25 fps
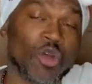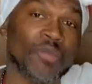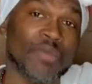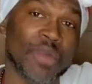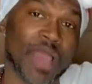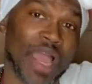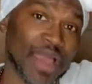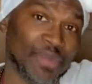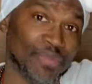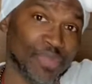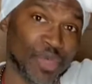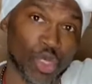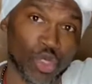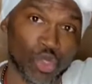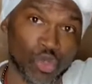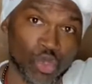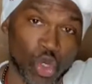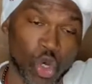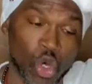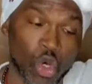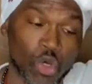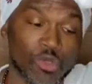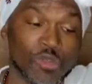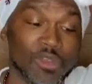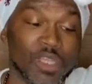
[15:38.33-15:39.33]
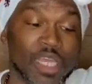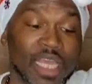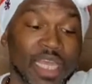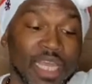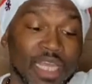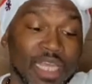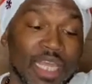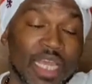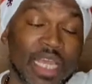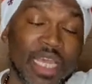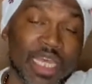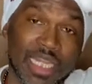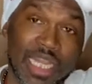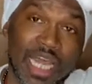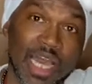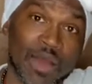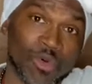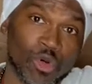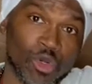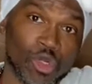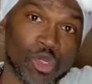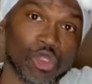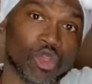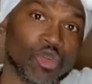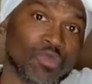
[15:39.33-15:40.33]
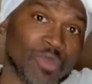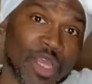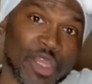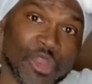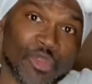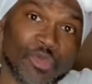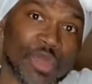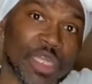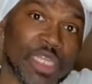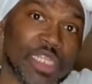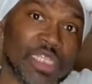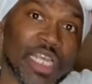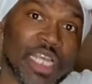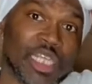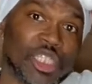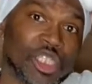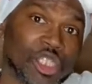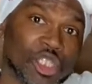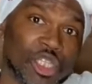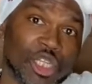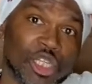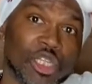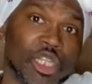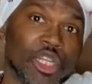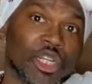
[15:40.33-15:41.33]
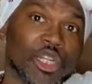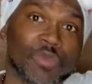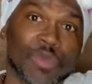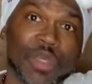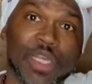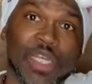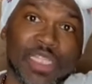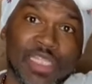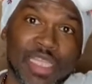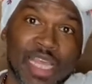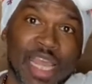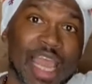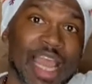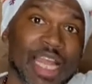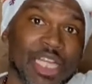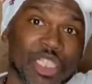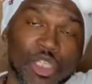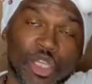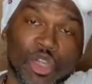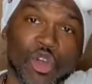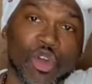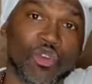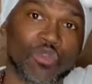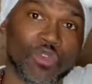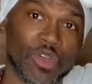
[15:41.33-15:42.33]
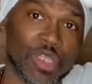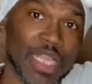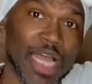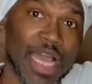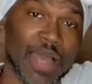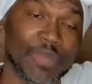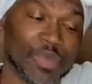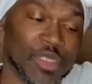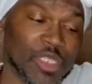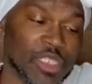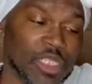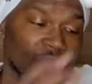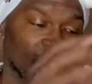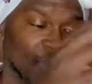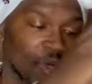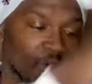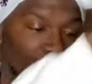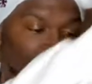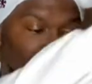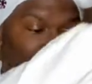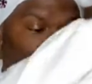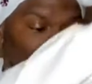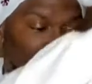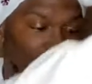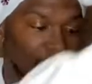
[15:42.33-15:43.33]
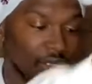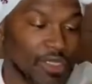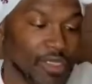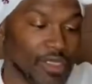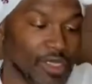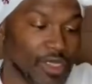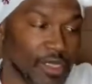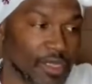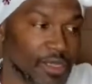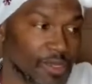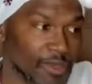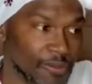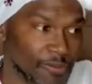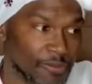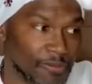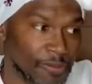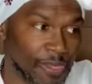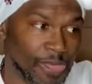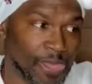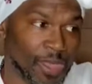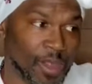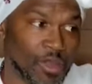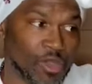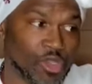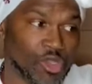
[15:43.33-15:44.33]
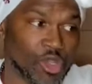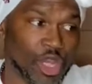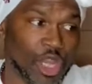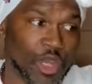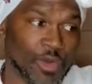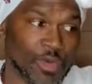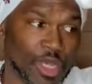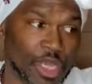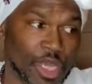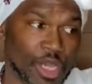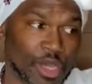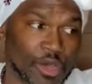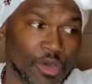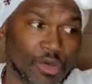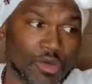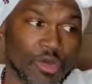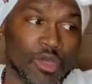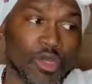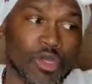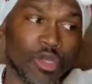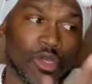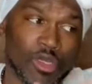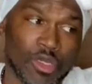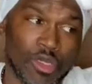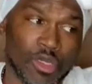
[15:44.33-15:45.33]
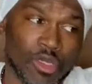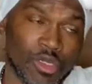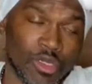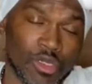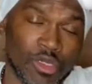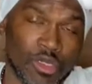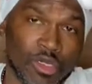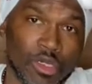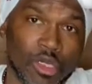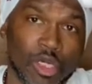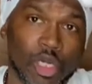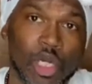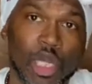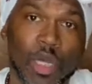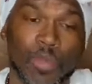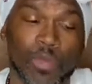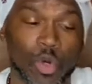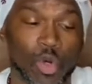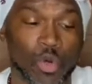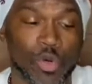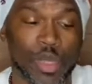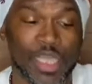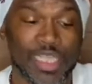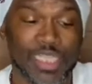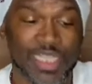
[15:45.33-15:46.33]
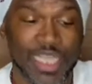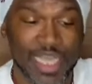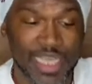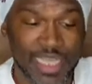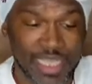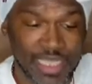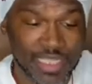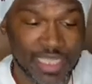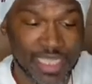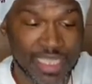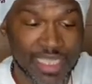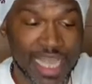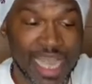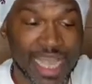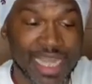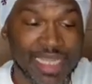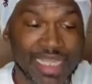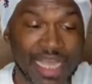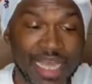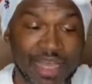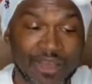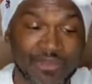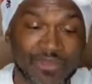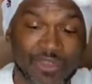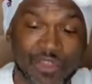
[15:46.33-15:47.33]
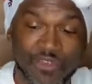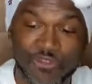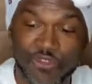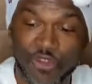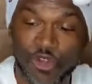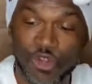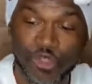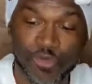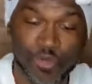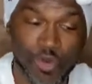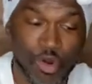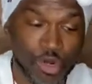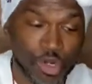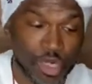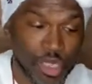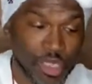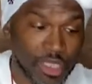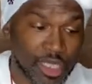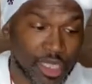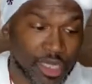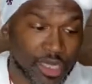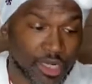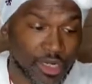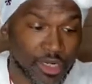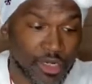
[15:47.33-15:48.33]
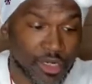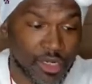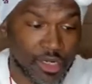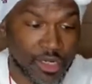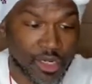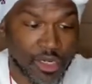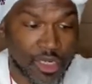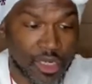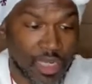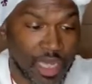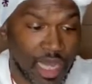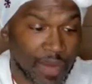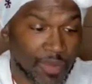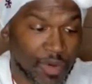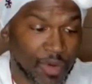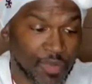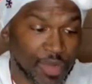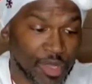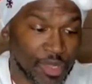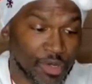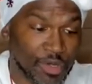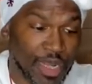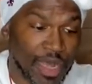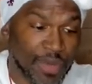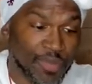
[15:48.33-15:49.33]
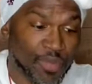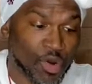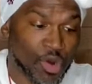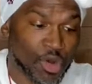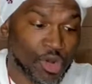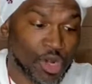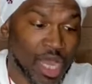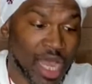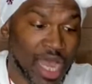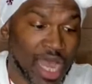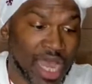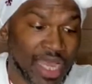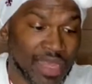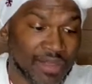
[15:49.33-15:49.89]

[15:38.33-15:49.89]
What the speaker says: I peeled the whole thing. Now I'm going to do my 3 sections of glitter because they actually overlap in some of the places. So here we go. A couple quick seconds to tack down the first part of glitter. I'm going to peel that part hot.